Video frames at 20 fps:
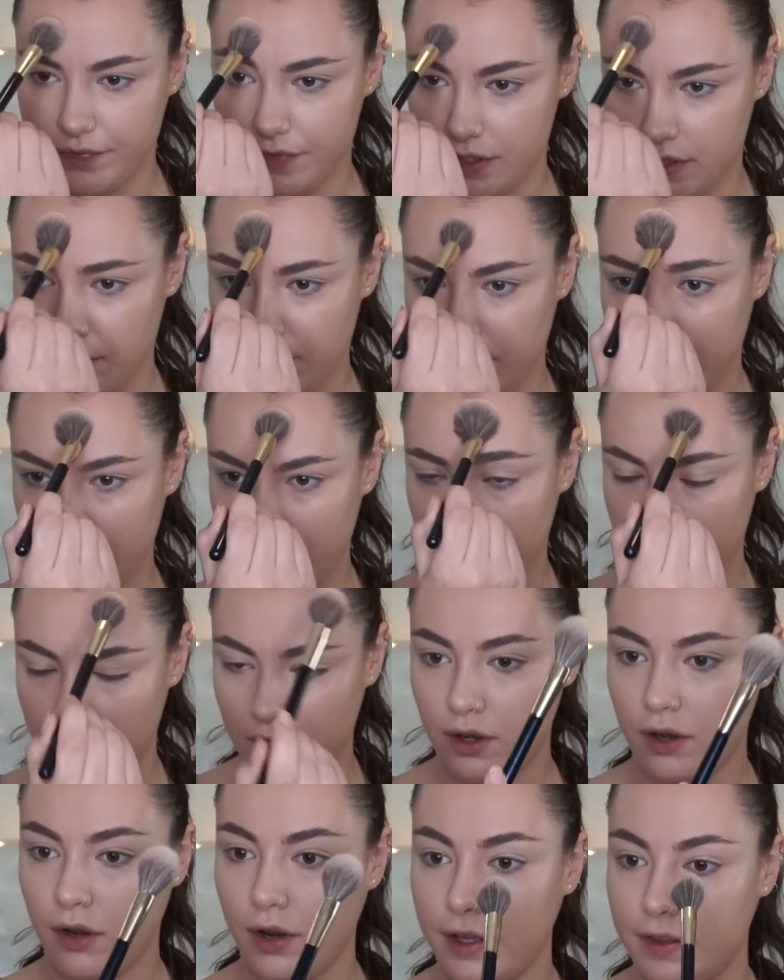something
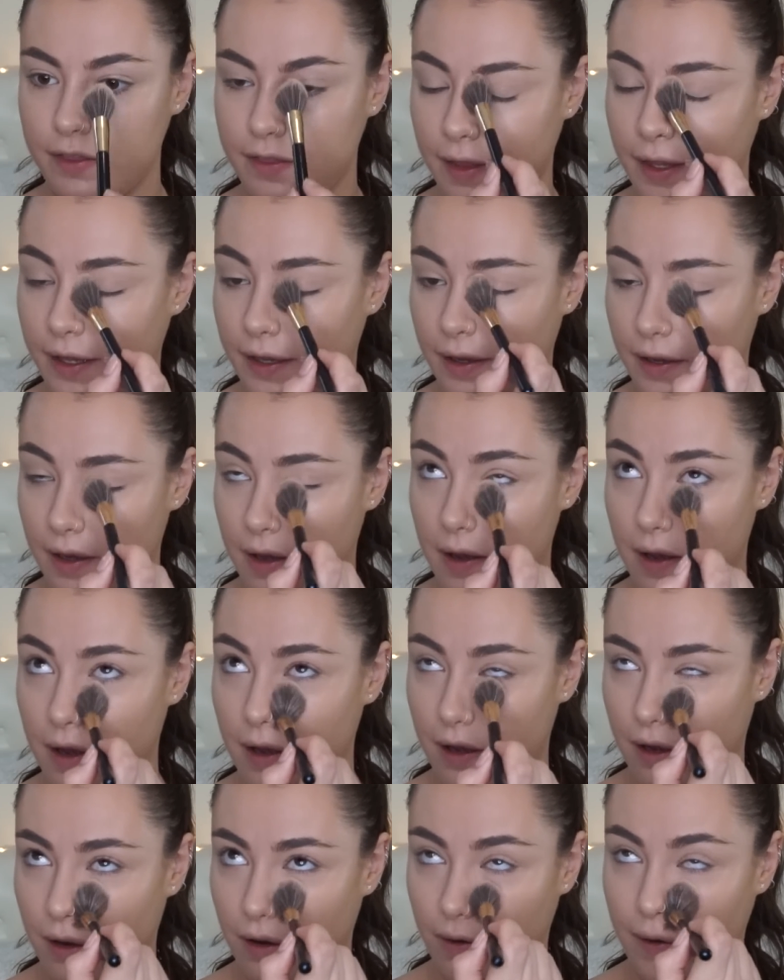that I think
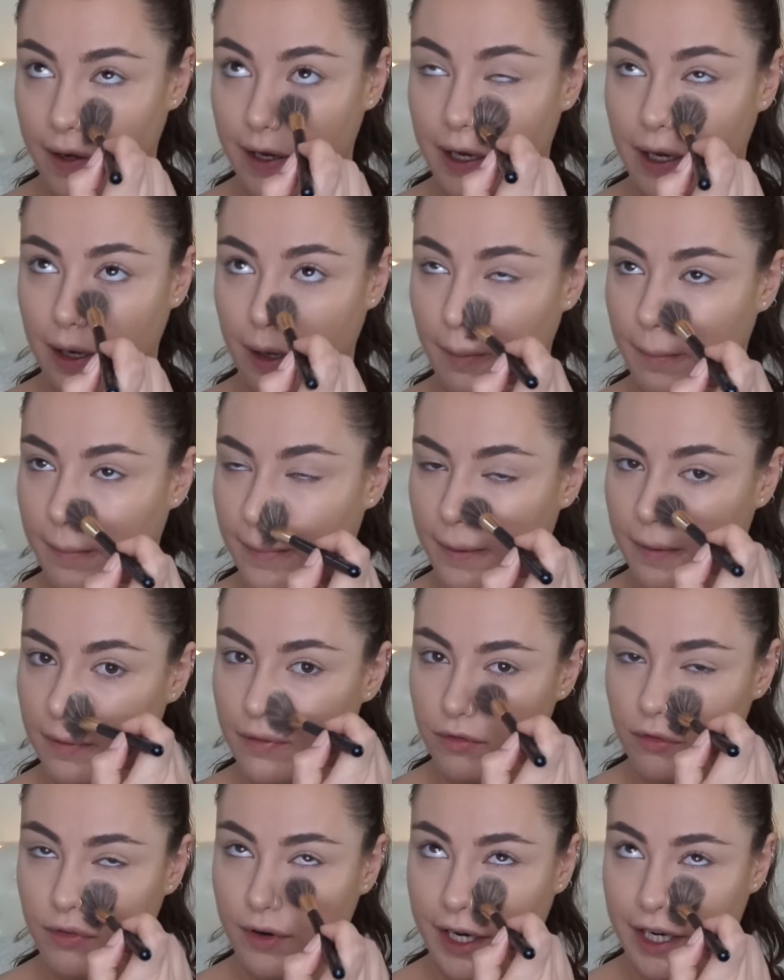I am
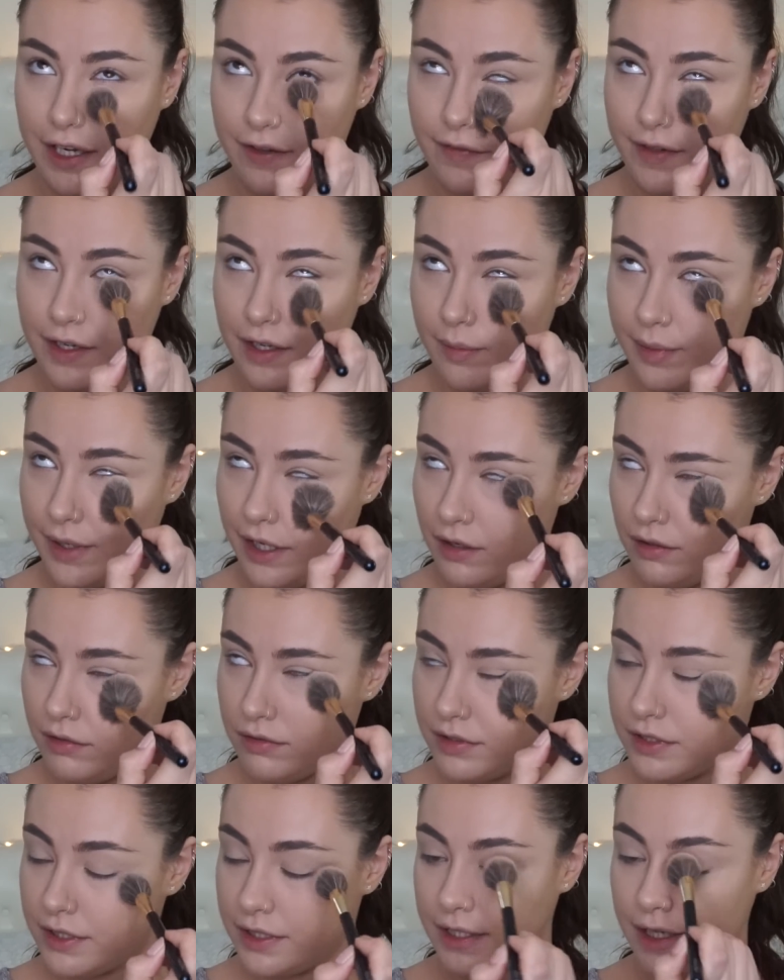raving
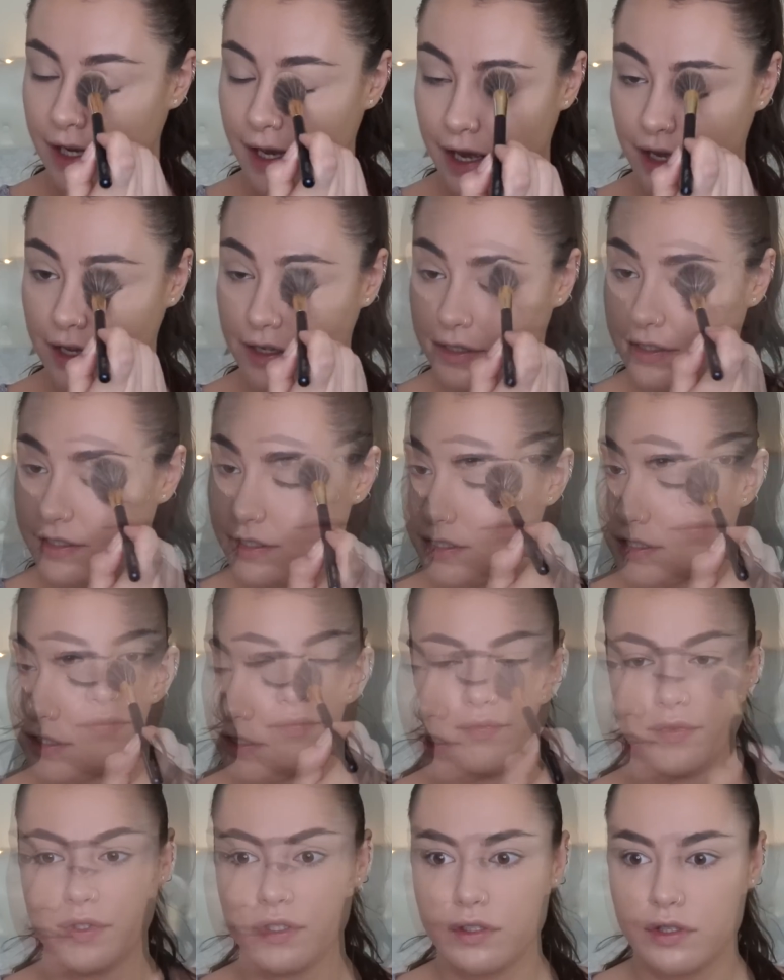about yet.
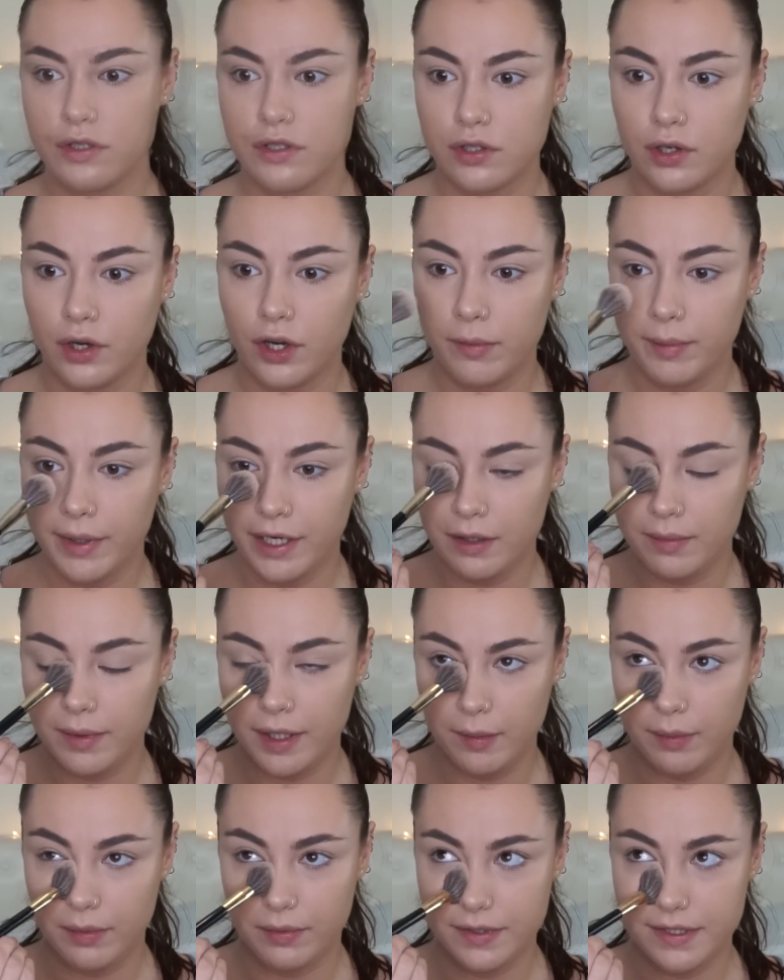So many
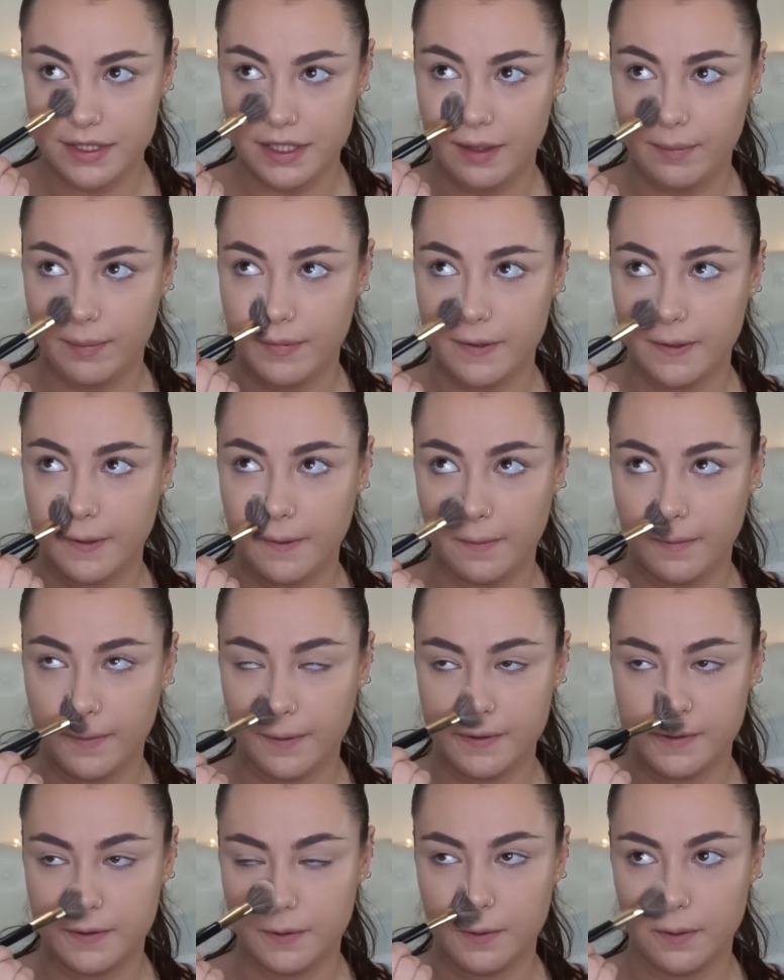people seem to
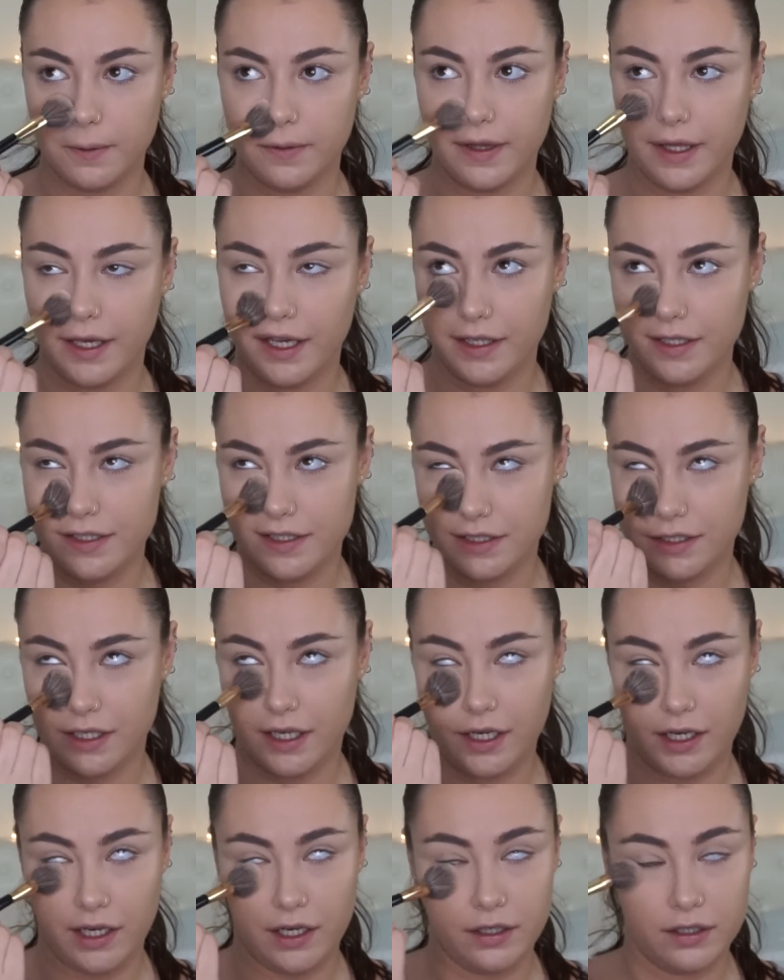adore this
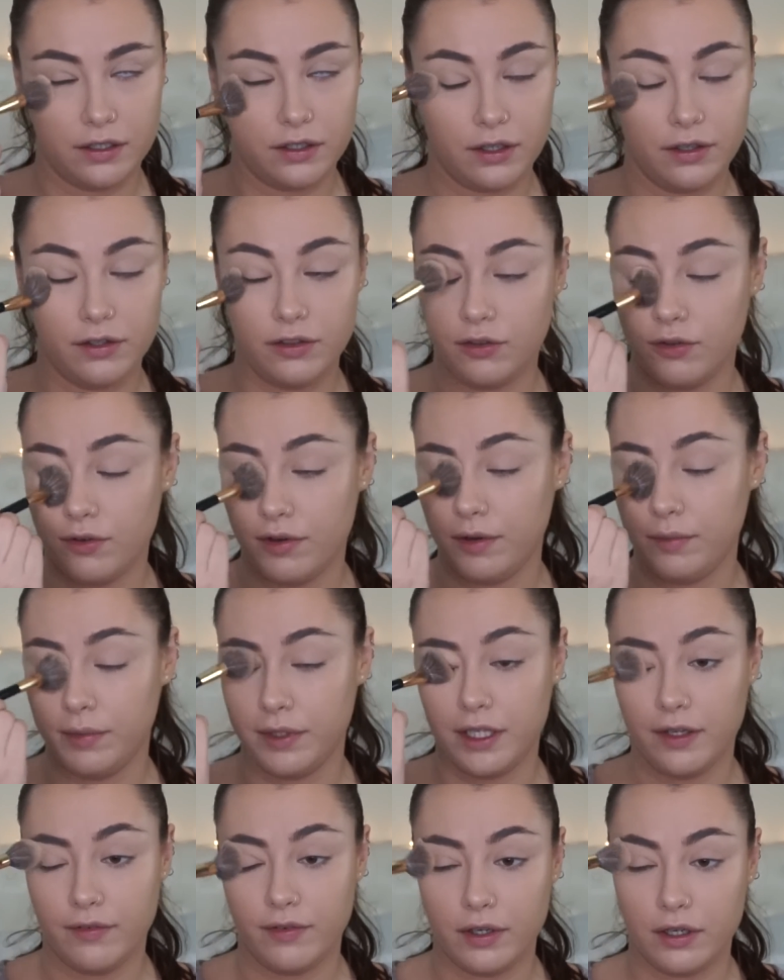and I thought I
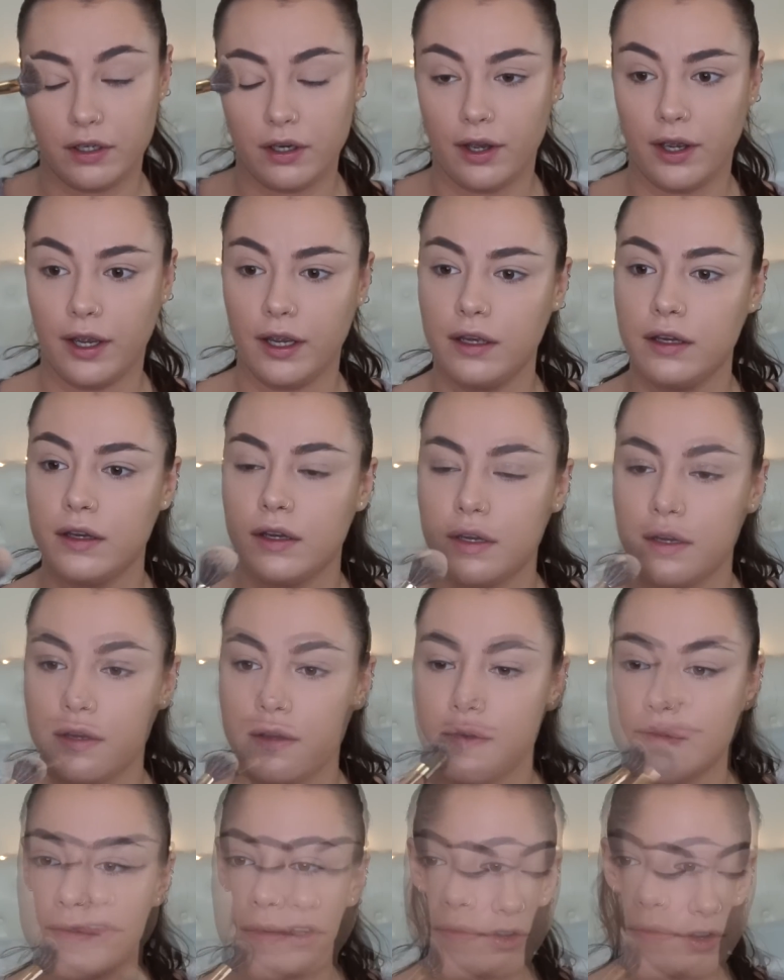would give it a go.
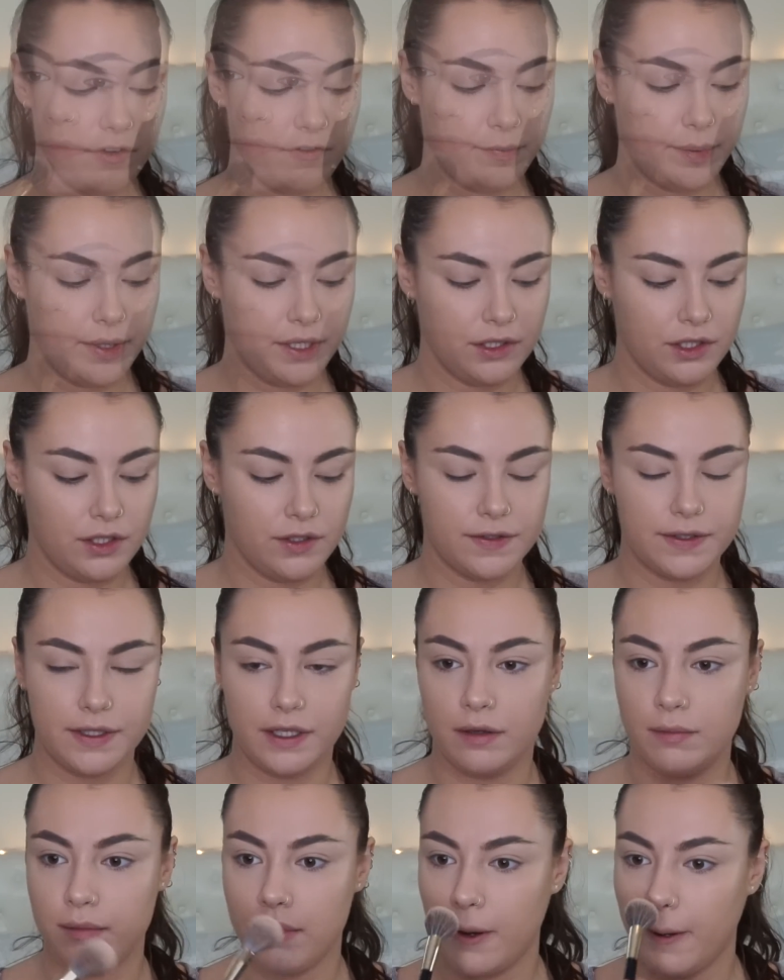I've been
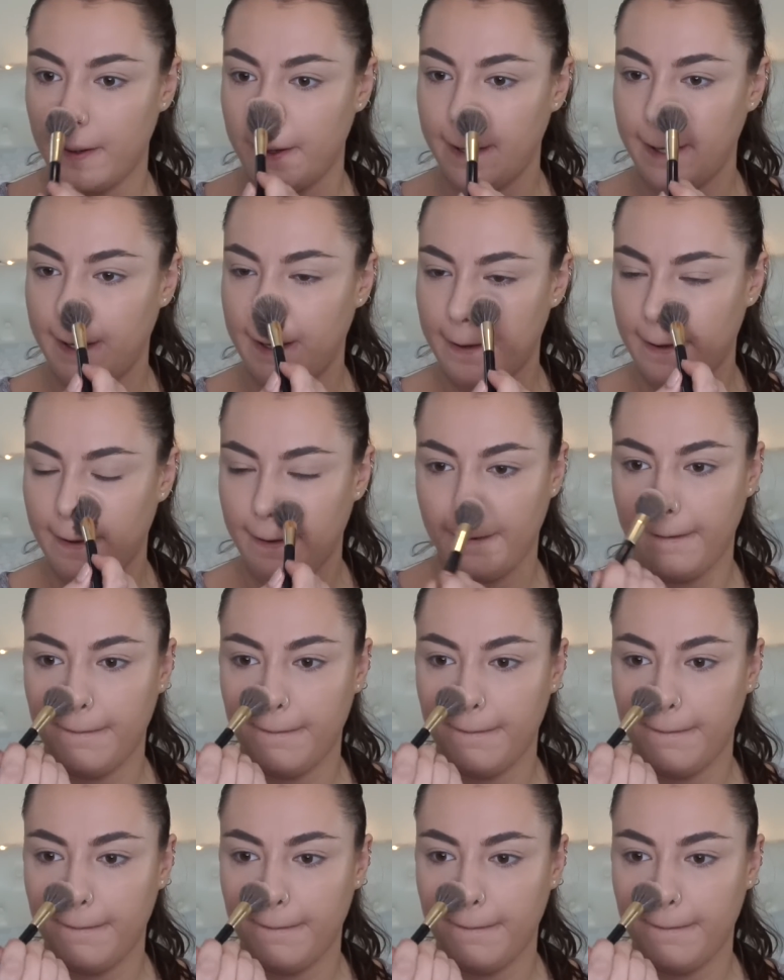using my